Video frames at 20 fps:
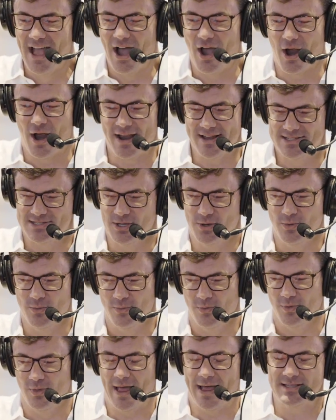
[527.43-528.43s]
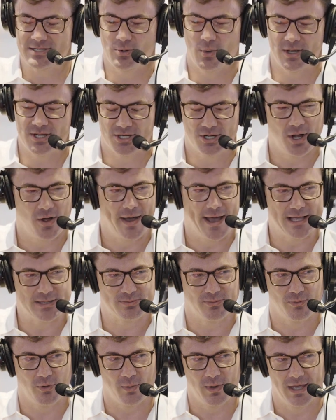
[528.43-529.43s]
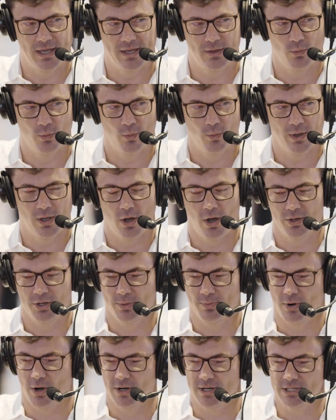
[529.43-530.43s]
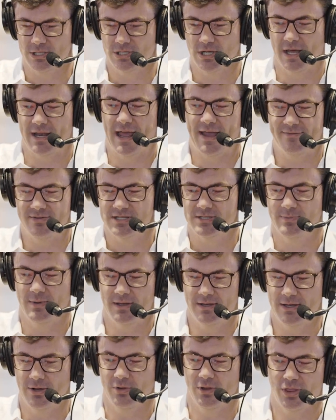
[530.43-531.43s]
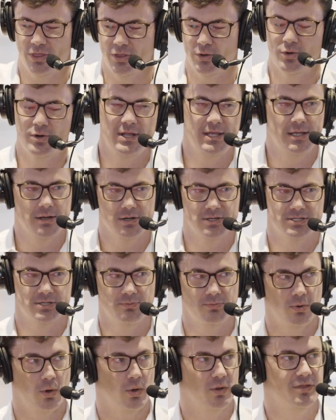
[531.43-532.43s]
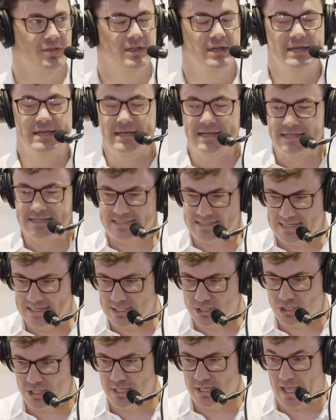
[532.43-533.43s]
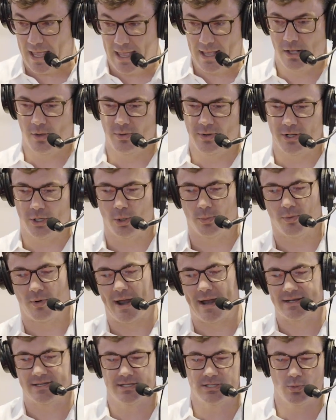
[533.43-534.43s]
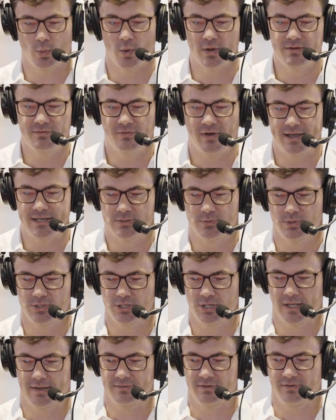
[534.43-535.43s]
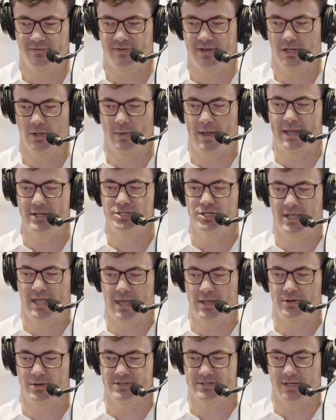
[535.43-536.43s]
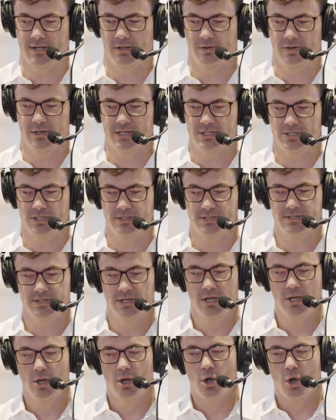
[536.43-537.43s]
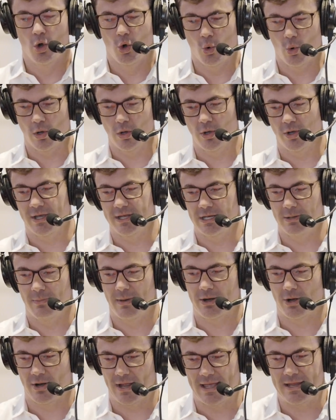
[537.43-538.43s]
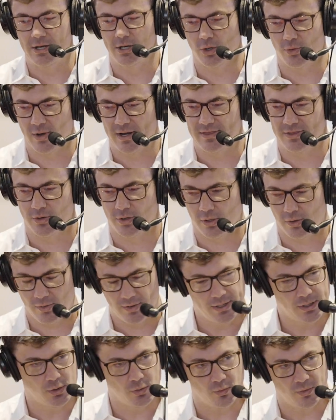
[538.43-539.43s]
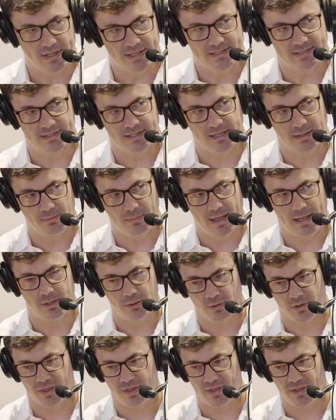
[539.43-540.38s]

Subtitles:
All right, so last question I'll ask before we hit what we call your parting shot. Having spent nearly 30 years in both teaching and clinical practice, what advice would you give to fellow educators and clinicians who are looking to better integrate their clinical reasoning and manual